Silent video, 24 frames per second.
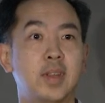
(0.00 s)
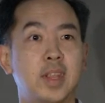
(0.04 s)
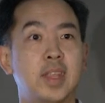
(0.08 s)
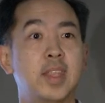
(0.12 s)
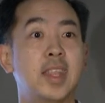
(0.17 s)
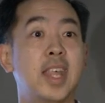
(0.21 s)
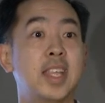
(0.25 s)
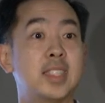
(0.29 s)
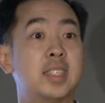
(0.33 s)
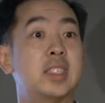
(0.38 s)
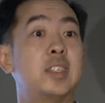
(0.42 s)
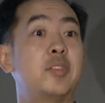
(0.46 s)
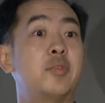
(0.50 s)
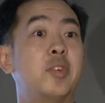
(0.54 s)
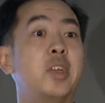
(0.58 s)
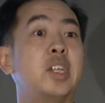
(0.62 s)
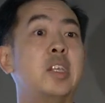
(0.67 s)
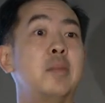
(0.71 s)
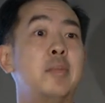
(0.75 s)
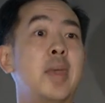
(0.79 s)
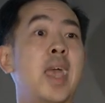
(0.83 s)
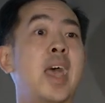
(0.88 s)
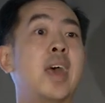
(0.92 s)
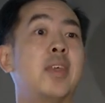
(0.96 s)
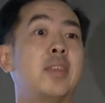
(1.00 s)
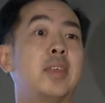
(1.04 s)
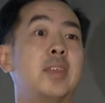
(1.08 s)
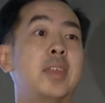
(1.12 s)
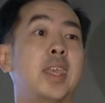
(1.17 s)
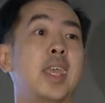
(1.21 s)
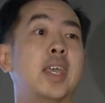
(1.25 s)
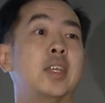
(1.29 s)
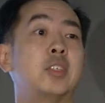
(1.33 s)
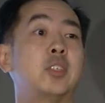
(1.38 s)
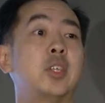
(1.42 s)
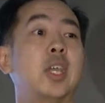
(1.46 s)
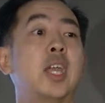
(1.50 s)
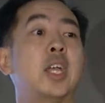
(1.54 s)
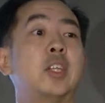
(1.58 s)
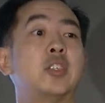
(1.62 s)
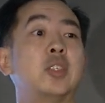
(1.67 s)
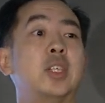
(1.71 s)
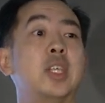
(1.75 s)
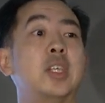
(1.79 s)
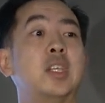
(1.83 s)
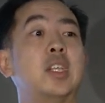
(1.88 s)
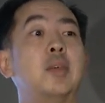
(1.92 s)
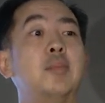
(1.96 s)
And that's the funny math that they
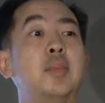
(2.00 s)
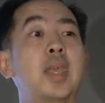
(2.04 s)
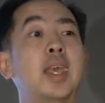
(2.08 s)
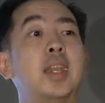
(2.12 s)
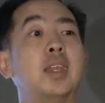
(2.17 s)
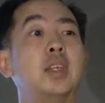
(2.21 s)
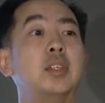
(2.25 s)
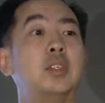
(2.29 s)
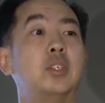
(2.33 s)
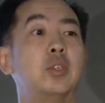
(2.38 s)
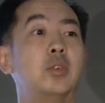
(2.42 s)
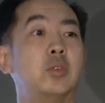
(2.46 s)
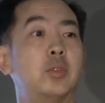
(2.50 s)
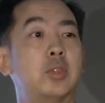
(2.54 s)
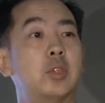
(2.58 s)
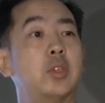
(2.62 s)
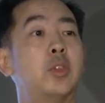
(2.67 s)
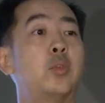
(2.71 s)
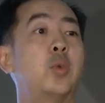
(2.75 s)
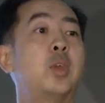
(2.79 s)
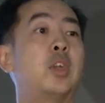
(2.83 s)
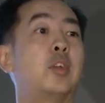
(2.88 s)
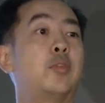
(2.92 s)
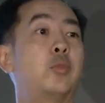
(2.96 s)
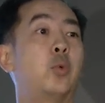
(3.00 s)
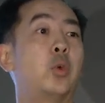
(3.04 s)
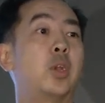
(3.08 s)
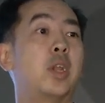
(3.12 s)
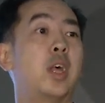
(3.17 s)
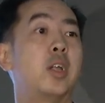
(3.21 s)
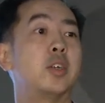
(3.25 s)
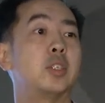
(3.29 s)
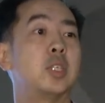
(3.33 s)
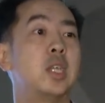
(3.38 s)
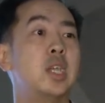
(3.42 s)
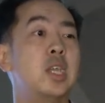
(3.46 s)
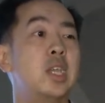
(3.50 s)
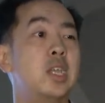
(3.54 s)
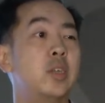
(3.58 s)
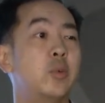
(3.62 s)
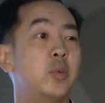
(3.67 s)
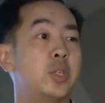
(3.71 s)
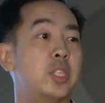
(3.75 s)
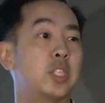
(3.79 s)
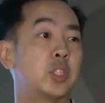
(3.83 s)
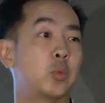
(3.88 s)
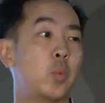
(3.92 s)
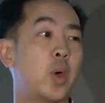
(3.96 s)
actually end up getting to, the $340,
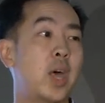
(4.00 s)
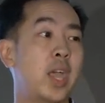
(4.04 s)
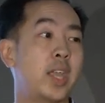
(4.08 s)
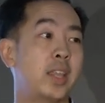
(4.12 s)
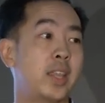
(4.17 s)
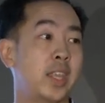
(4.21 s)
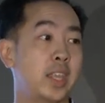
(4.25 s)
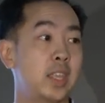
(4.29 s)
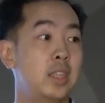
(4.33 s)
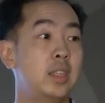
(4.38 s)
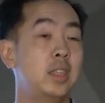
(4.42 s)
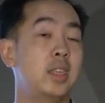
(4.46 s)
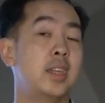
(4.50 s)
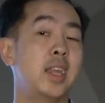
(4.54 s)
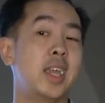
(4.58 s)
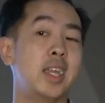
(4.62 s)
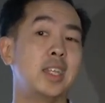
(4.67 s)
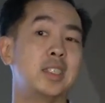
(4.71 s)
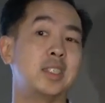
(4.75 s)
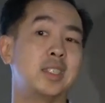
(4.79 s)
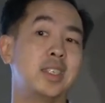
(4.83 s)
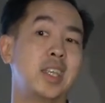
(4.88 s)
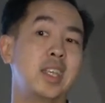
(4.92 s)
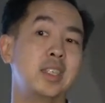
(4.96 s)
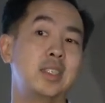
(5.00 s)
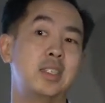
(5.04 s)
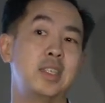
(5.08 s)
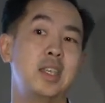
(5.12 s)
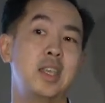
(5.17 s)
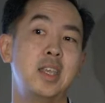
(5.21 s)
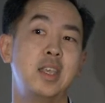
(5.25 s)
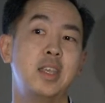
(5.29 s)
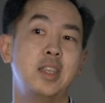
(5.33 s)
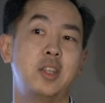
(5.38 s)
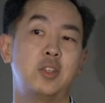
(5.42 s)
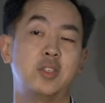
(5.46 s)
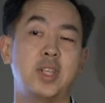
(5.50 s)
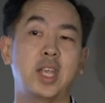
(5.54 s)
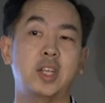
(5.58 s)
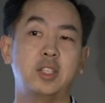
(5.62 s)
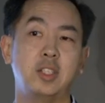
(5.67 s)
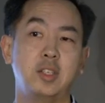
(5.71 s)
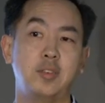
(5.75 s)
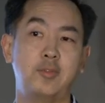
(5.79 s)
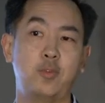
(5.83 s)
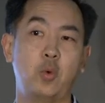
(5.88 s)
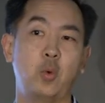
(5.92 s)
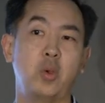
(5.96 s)
which is why in the United States, there's
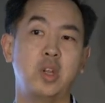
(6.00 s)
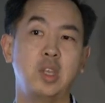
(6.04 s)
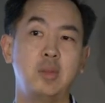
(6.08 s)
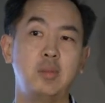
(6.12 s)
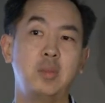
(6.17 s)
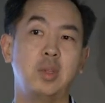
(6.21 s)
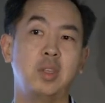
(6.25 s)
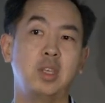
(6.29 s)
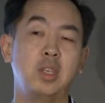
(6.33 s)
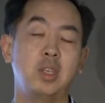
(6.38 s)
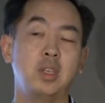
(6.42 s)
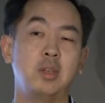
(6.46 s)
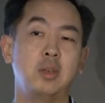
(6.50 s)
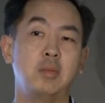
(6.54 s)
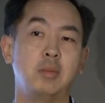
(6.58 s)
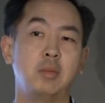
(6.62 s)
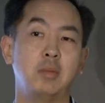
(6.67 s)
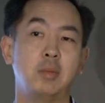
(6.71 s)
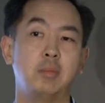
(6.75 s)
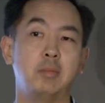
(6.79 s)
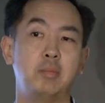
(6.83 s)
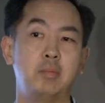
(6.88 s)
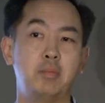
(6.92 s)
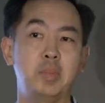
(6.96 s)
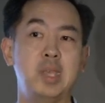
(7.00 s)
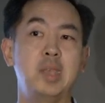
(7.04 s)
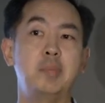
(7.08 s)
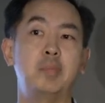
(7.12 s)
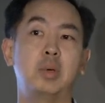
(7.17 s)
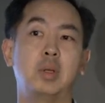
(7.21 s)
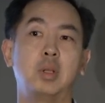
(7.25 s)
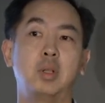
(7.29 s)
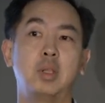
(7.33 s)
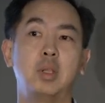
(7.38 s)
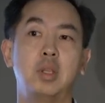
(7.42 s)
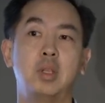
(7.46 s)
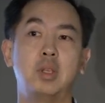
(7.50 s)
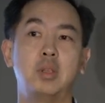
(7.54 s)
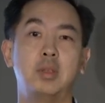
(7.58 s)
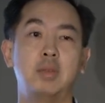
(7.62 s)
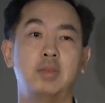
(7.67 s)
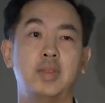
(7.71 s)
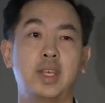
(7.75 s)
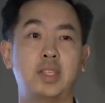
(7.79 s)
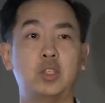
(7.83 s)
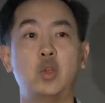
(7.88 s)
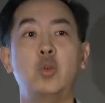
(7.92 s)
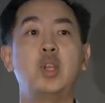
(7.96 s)
actually 40 million people
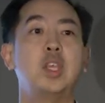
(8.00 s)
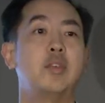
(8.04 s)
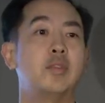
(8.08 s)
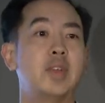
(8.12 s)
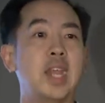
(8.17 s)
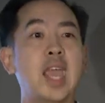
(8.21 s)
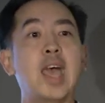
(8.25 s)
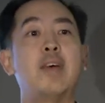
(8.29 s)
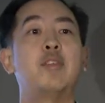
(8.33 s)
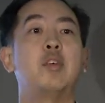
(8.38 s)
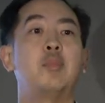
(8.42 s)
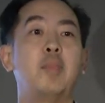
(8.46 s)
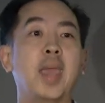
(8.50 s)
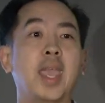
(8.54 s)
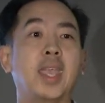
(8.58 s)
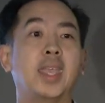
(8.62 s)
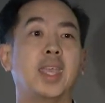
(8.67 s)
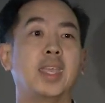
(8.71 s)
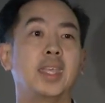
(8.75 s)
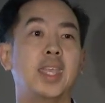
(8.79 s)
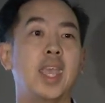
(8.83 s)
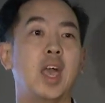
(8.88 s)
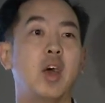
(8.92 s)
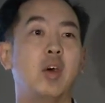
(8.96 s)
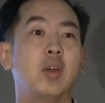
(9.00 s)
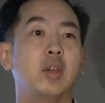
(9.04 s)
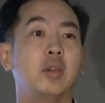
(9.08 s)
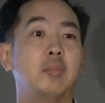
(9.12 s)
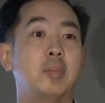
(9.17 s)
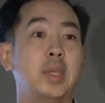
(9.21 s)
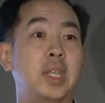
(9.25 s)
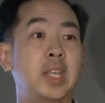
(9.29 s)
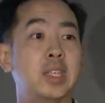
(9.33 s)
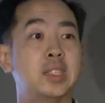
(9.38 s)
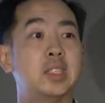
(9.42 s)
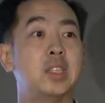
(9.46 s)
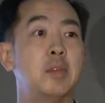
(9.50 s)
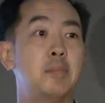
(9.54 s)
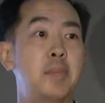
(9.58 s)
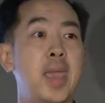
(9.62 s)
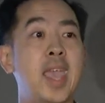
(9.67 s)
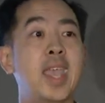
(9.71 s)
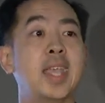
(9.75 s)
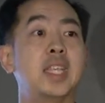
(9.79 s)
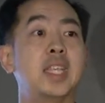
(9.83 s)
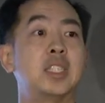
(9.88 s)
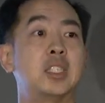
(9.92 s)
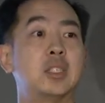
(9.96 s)
that don't even have a bank account, because the
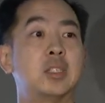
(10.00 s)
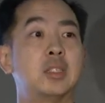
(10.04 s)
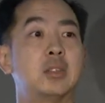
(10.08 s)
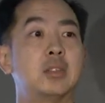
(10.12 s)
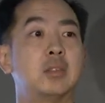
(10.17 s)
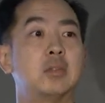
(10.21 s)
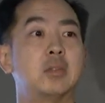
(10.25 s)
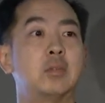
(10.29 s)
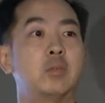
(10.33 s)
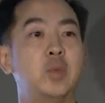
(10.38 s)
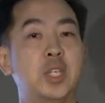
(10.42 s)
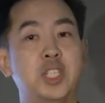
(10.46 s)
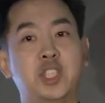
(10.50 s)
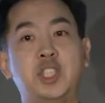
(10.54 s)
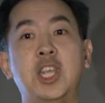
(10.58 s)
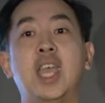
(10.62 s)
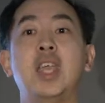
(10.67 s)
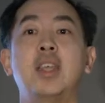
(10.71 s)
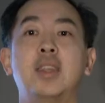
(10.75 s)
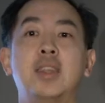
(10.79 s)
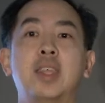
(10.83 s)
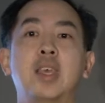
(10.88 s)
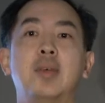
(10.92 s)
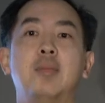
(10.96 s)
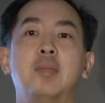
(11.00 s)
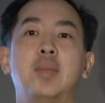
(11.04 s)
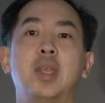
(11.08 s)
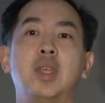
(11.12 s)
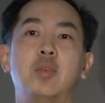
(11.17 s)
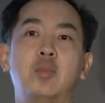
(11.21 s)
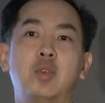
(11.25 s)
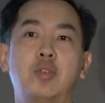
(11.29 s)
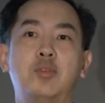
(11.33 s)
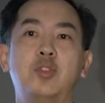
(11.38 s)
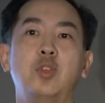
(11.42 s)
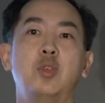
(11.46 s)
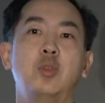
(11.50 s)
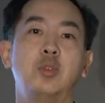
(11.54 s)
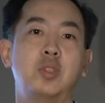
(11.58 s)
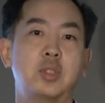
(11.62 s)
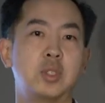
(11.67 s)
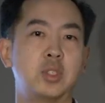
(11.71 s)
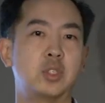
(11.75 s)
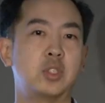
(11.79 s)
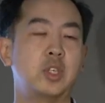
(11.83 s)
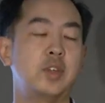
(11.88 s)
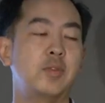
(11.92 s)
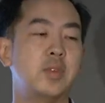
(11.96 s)
banks reject them and refuse
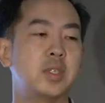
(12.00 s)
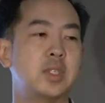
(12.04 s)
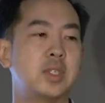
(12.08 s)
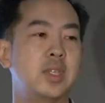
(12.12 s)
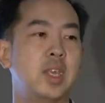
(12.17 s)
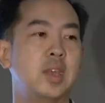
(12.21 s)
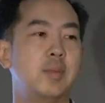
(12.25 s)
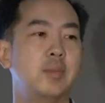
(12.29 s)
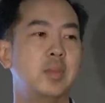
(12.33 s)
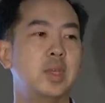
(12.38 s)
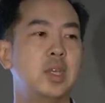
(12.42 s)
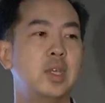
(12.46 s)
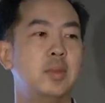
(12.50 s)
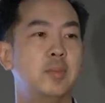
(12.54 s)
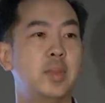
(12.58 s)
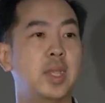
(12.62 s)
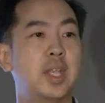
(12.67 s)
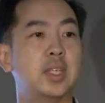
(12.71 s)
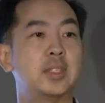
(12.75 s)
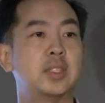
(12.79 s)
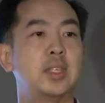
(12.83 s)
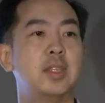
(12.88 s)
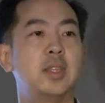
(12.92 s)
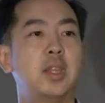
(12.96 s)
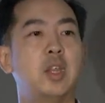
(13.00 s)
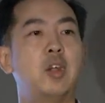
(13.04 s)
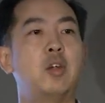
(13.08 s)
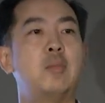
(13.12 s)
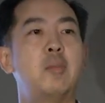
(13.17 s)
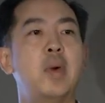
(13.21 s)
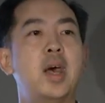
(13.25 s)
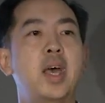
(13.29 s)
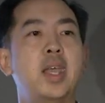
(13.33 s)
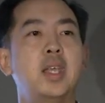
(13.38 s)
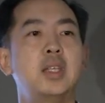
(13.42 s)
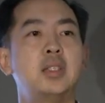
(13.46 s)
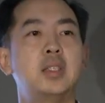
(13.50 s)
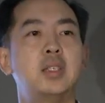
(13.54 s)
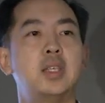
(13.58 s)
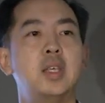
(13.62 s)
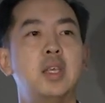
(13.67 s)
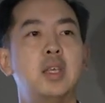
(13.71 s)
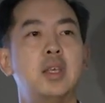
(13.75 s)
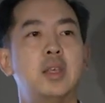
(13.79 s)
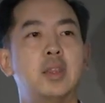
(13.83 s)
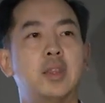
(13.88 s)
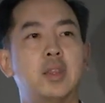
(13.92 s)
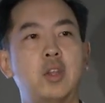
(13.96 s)
to service them, because in their minds,
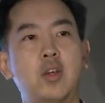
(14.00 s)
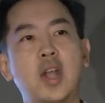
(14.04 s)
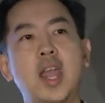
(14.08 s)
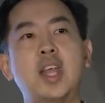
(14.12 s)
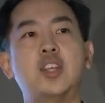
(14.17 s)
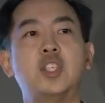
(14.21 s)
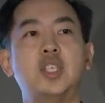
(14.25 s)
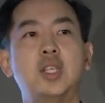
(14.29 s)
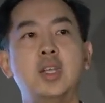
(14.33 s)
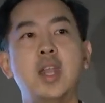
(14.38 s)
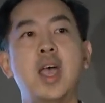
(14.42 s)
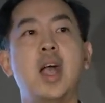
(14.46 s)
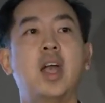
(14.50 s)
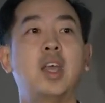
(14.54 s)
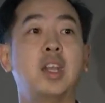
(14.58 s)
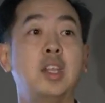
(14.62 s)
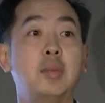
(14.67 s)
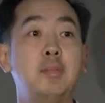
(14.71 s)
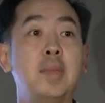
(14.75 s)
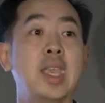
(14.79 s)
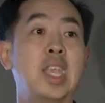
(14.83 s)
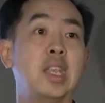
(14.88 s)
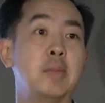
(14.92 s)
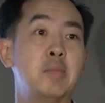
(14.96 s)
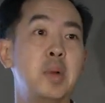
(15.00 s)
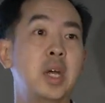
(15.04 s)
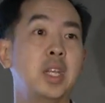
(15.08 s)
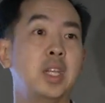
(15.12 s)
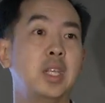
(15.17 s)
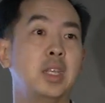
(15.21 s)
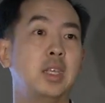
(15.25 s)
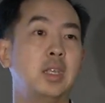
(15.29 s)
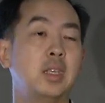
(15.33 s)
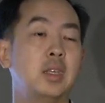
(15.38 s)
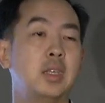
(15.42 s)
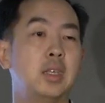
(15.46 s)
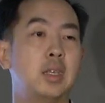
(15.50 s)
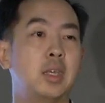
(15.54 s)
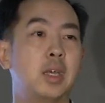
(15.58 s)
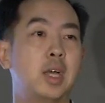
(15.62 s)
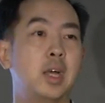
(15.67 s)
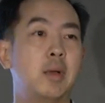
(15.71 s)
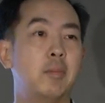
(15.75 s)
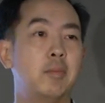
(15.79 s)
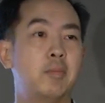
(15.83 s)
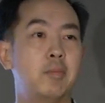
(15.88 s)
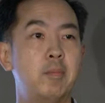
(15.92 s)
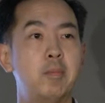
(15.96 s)
they're actually not going to make money.
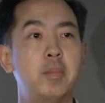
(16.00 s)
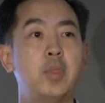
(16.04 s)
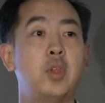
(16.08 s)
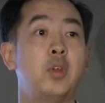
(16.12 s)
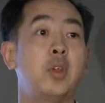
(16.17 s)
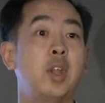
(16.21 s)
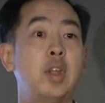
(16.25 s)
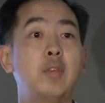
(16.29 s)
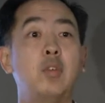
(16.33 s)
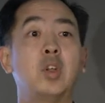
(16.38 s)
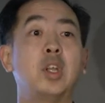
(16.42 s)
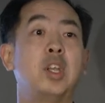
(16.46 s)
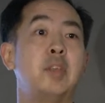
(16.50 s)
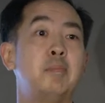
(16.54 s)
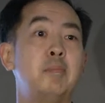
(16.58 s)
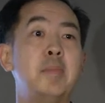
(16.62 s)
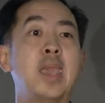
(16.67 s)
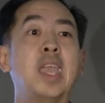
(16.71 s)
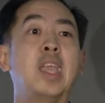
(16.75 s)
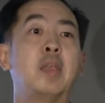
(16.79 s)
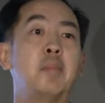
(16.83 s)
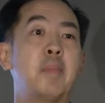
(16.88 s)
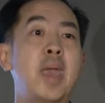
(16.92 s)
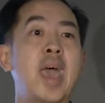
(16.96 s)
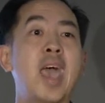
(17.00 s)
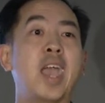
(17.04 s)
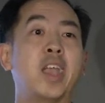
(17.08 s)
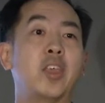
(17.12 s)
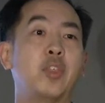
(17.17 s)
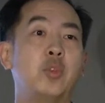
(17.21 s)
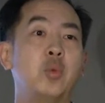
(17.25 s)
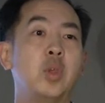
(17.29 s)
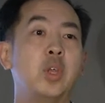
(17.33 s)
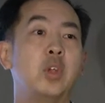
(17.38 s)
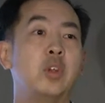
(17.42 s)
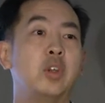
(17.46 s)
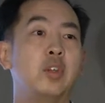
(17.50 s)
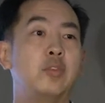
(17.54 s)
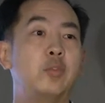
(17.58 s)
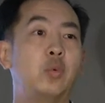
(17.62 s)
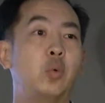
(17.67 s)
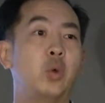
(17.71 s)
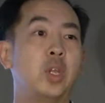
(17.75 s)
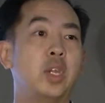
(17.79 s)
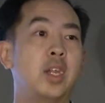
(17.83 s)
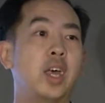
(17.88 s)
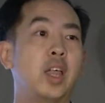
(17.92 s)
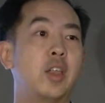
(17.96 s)
They're never going to make back
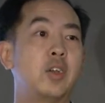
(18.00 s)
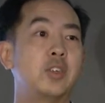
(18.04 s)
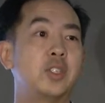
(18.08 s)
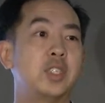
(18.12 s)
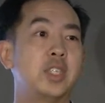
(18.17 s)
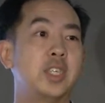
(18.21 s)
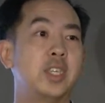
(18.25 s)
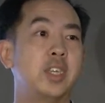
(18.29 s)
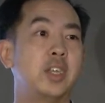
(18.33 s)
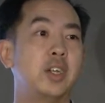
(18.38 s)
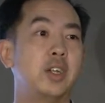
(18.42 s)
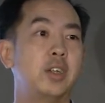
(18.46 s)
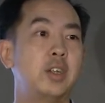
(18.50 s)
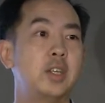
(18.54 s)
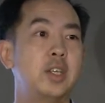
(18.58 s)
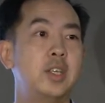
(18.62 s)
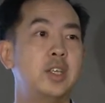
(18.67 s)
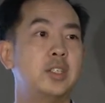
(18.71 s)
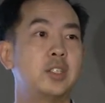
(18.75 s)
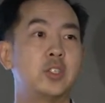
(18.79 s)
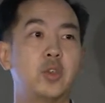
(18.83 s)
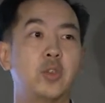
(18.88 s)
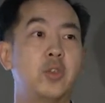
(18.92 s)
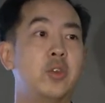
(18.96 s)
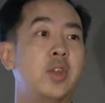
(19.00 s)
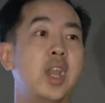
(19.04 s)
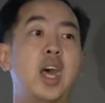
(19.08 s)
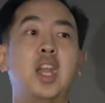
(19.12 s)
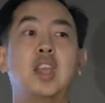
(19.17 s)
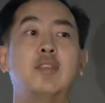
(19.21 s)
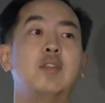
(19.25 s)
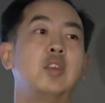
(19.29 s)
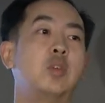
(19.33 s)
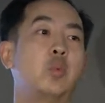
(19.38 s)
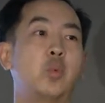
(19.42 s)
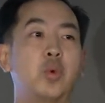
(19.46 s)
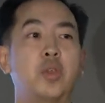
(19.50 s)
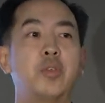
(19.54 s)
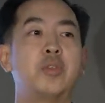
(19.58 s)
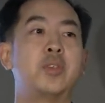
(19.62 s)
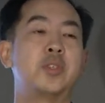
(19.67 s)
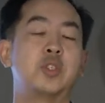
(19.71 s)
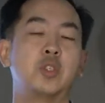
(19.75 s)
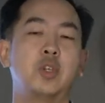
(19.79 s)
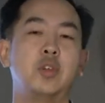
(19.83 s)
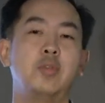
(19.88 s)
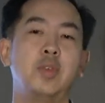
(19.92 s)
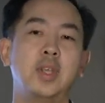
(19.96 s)
$340 a year, so they're not even worth
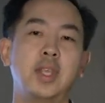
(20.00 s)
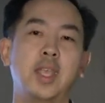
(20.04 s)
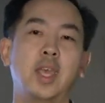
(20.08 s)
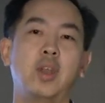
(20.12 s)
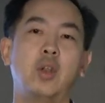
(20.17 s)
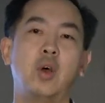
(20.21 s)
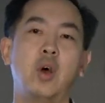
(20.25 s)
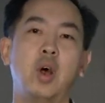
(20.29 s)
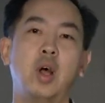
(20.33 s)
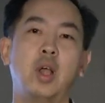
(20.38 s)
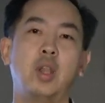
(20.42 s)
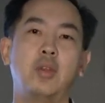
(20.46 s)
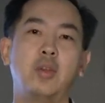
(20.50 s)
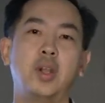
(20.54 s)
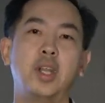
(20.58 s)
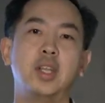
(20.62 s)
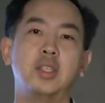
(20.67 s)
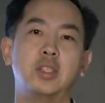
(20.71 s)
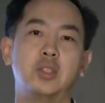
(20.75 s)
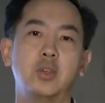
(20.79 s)
serving at all. Right?